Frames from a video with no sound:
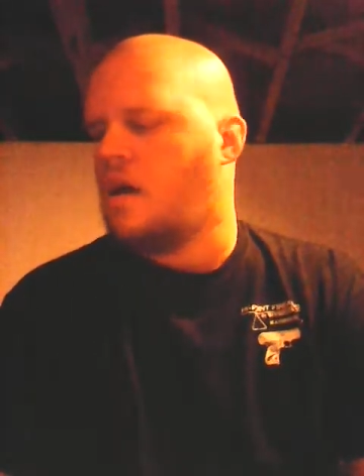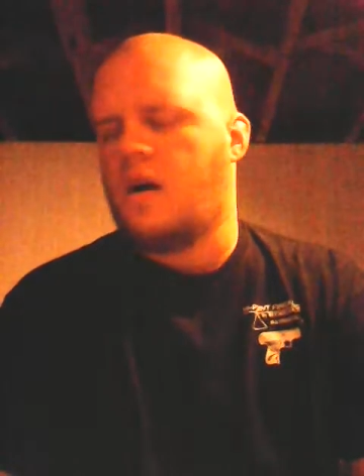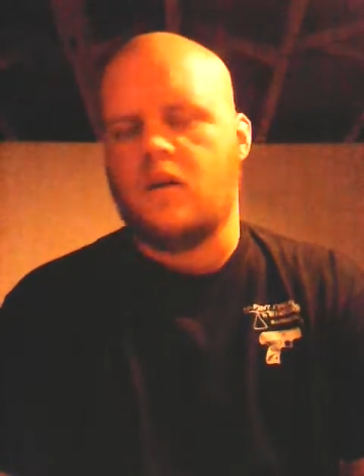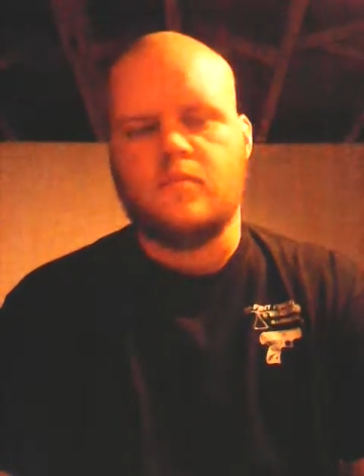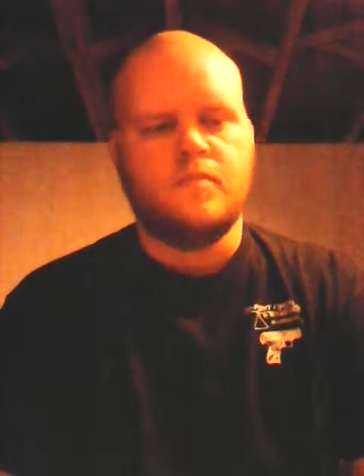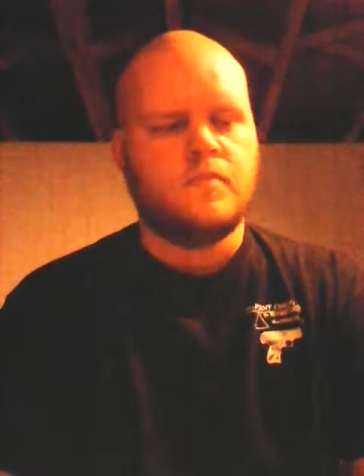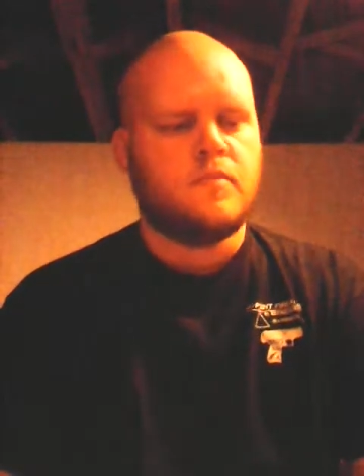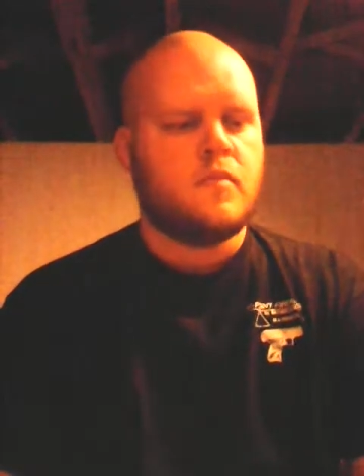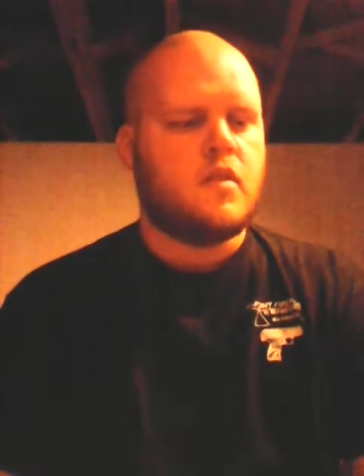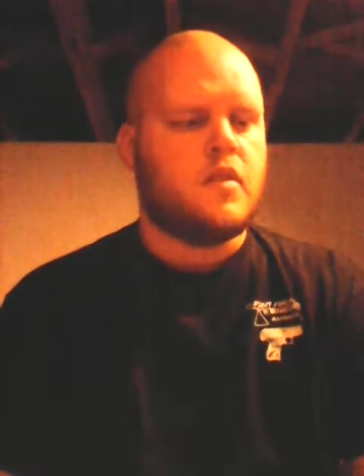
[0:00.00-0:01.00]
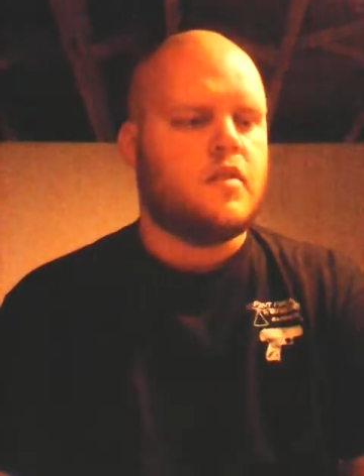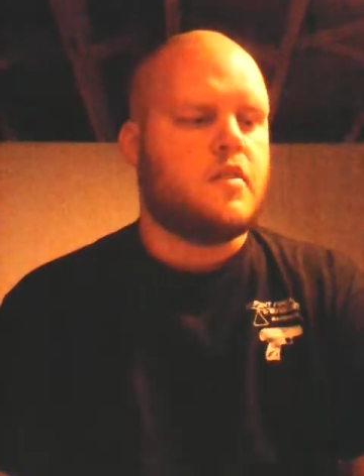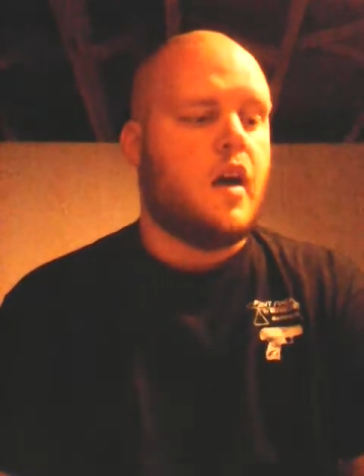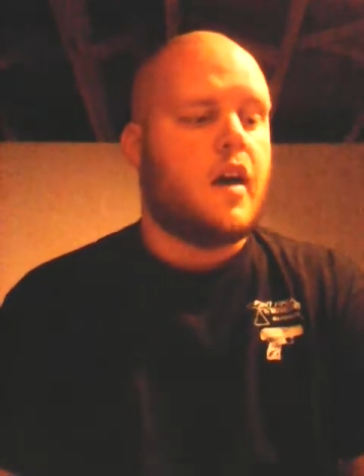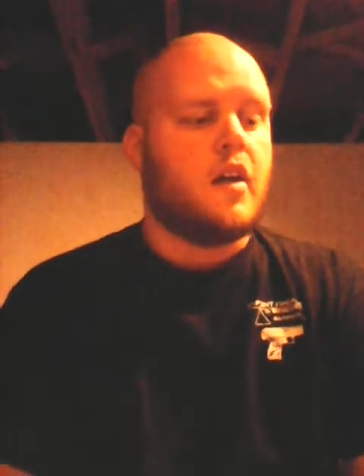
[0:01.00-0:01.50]
Um,
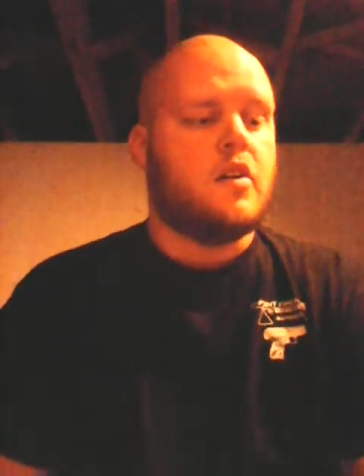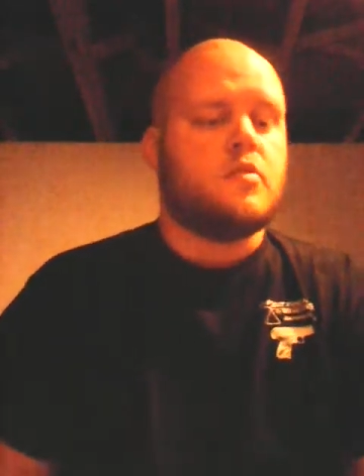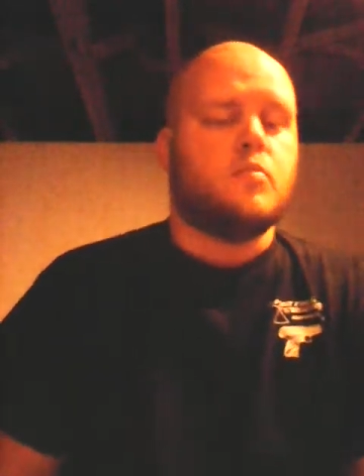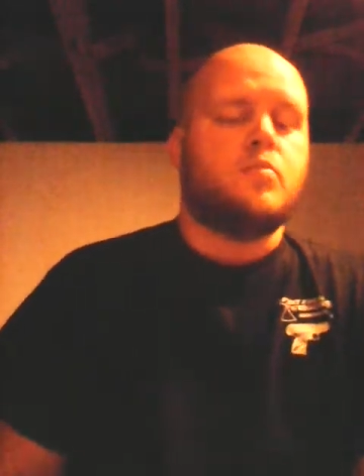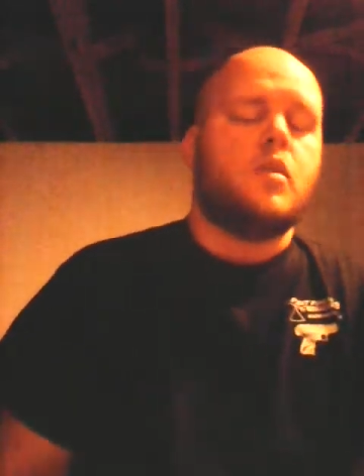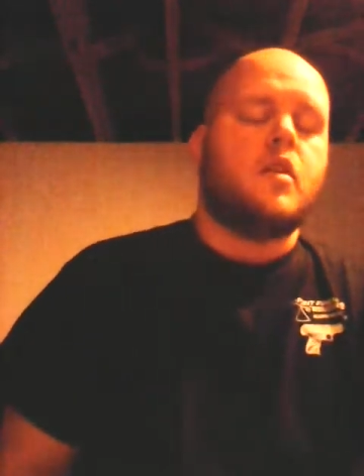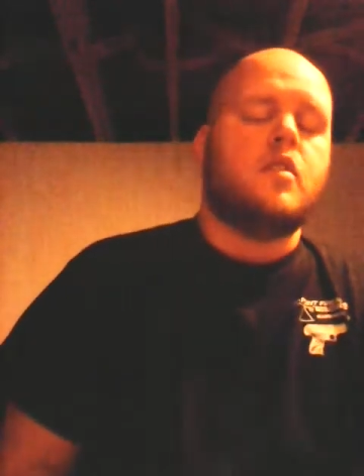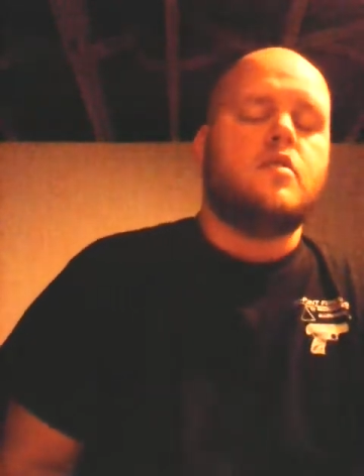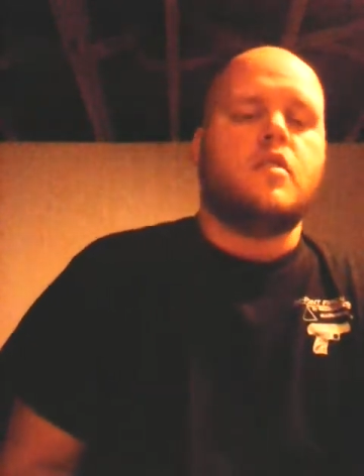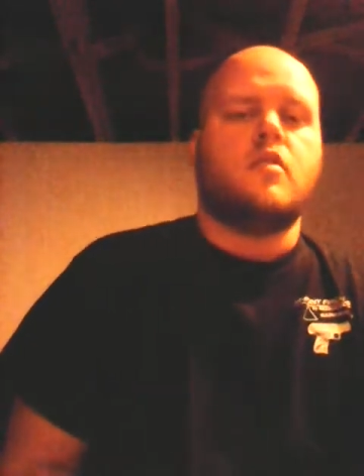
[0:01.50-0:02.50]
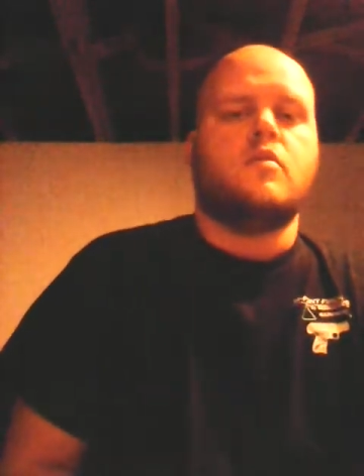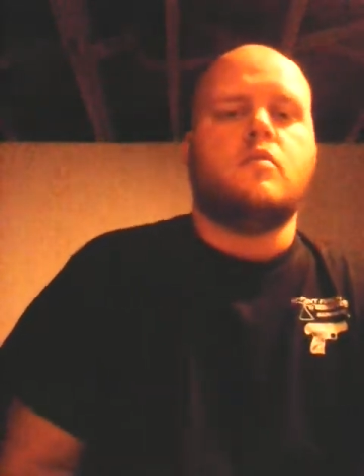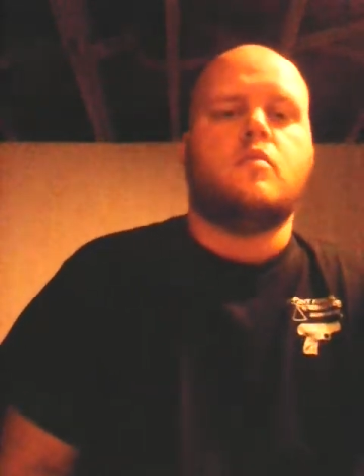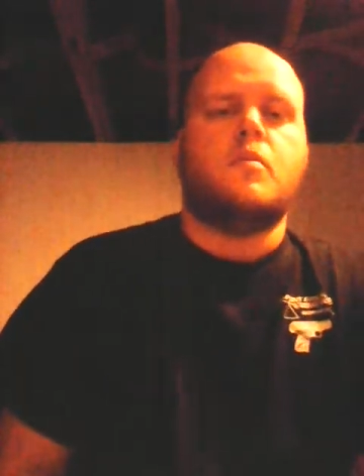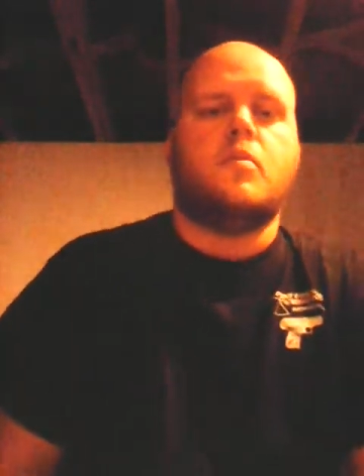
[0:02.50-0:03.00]
this, I got some pretty good
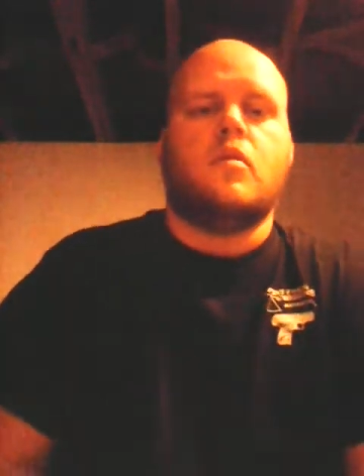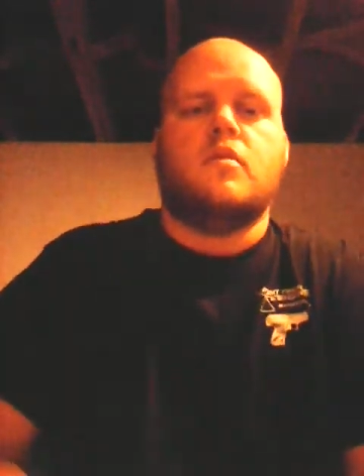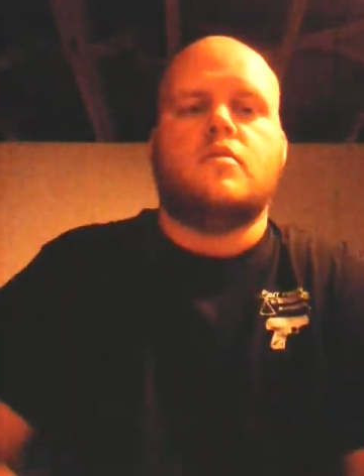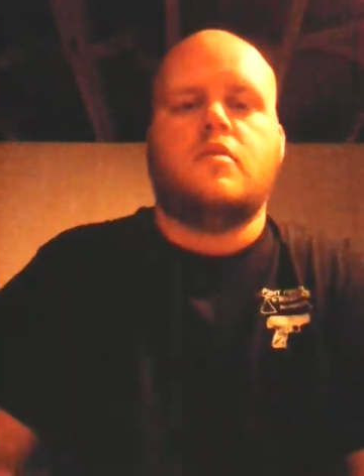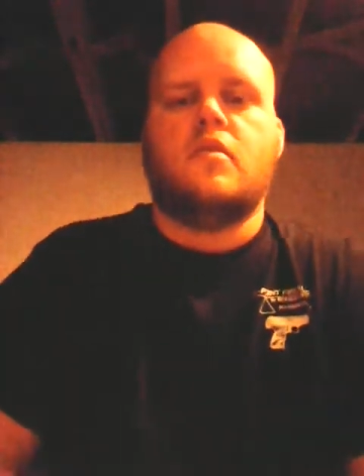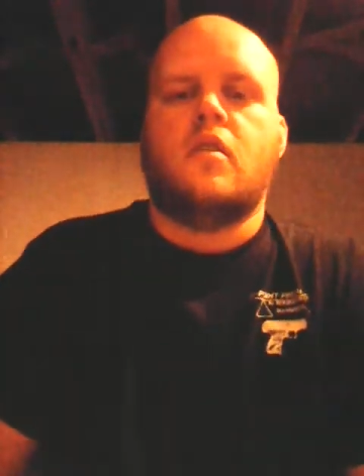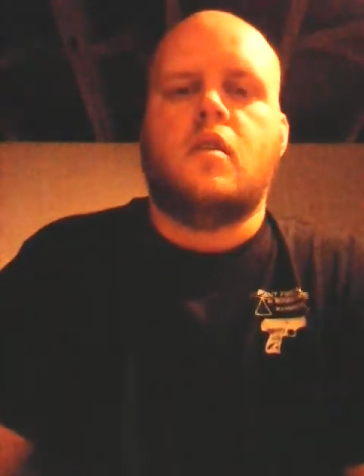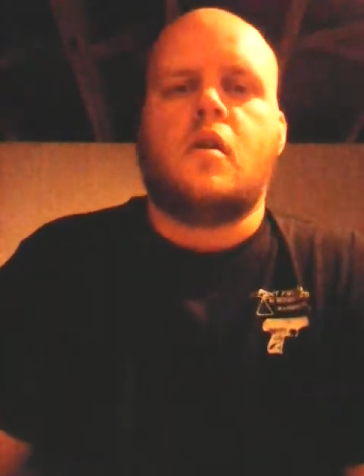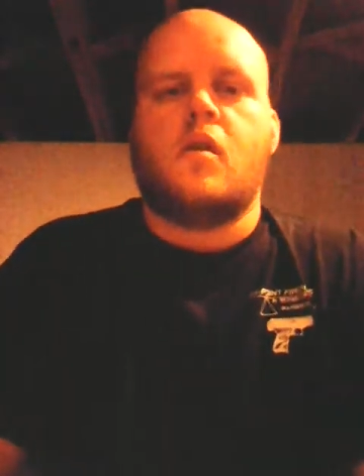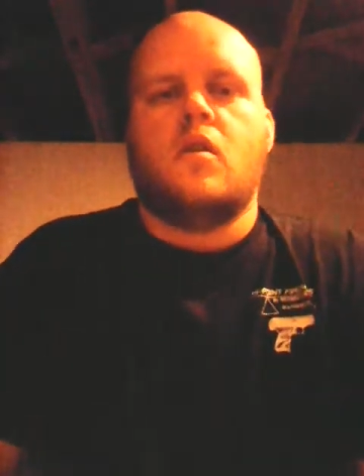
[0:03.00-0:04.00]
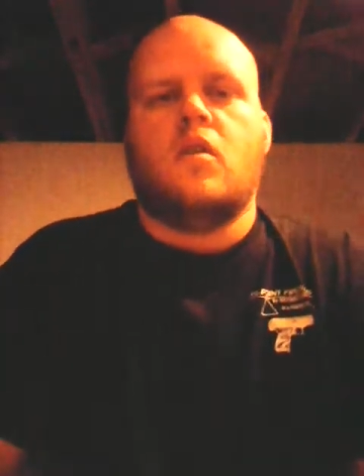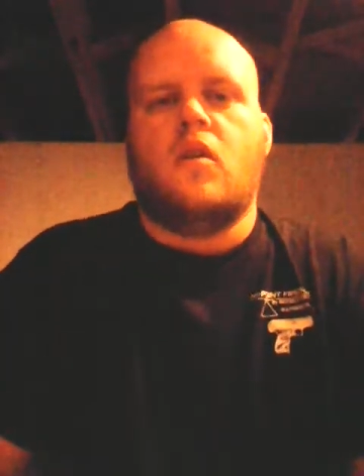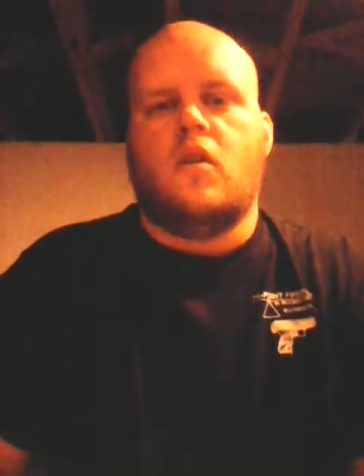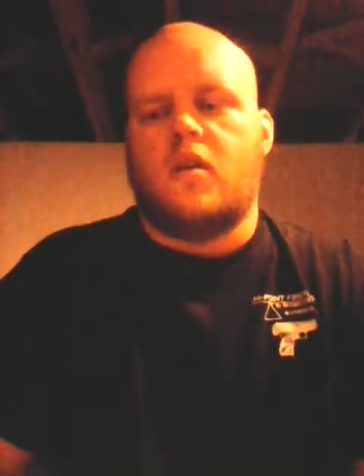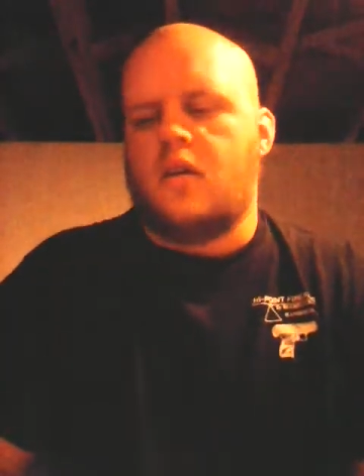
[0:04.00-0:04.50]
signal reports
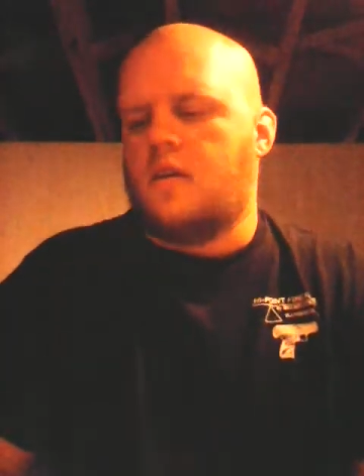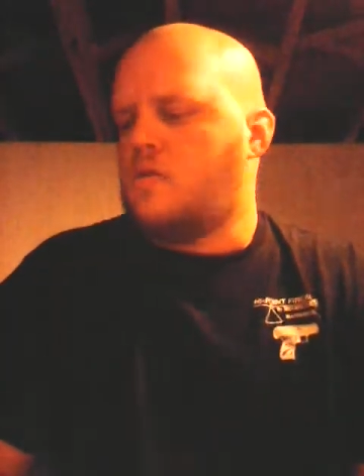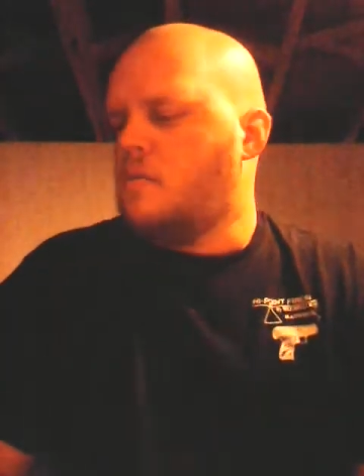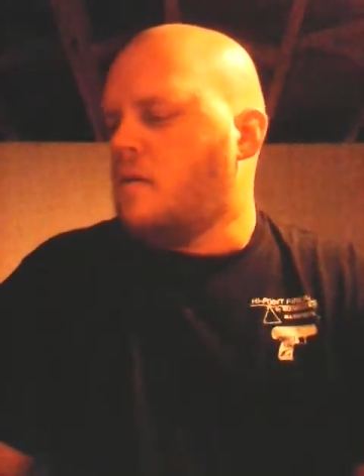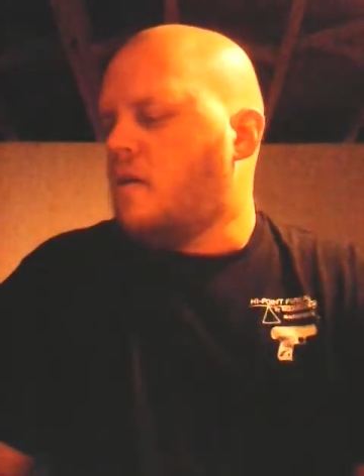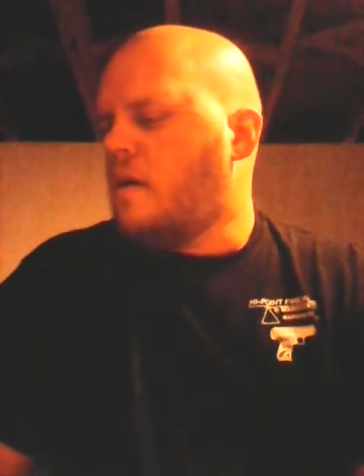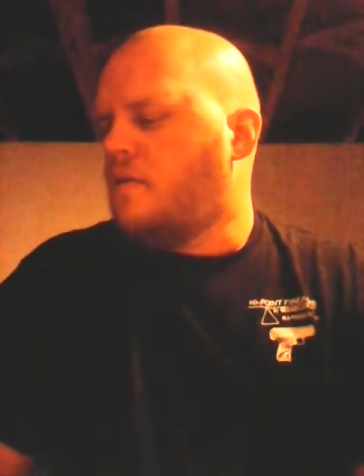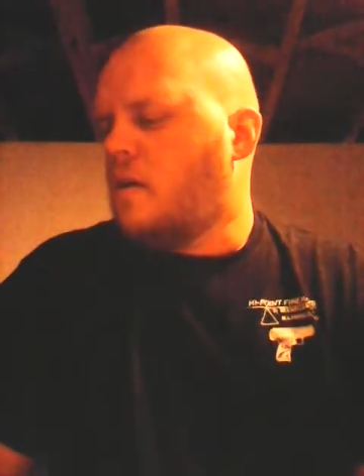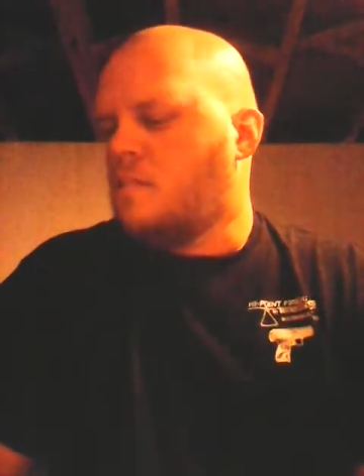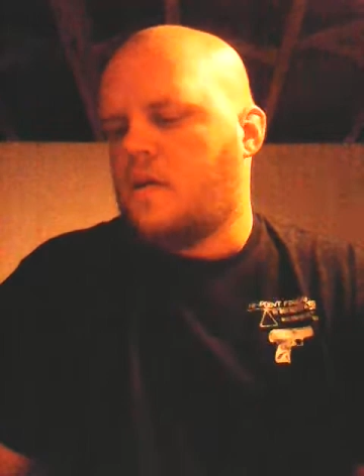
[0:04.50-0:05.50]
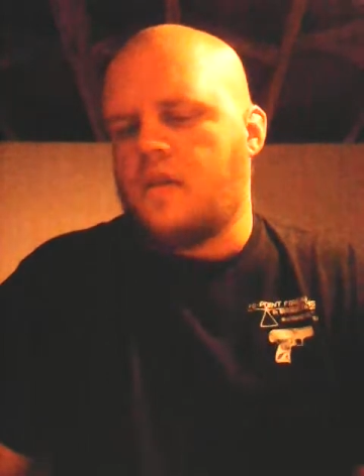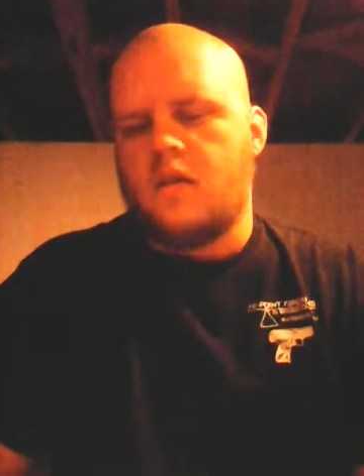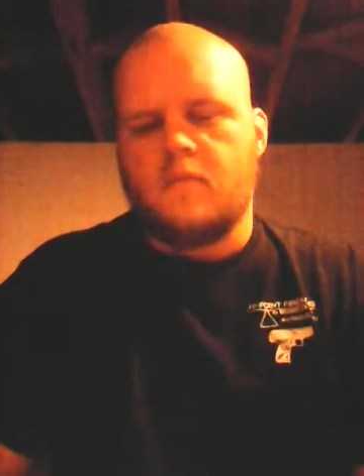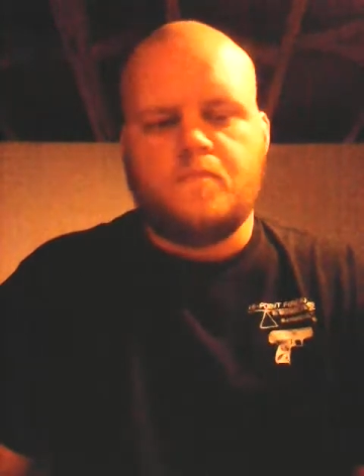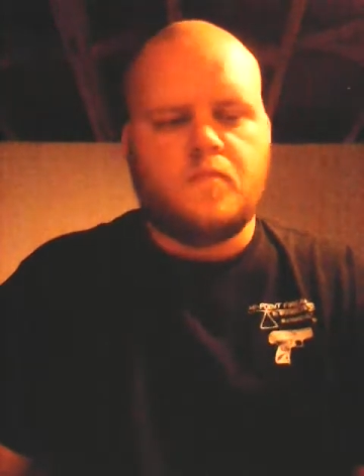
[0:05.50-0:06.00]
on uh, two meter FM with
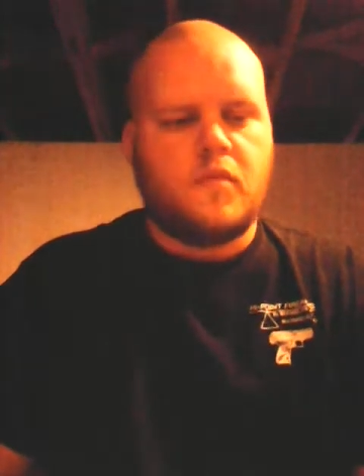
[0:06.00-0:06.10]
it.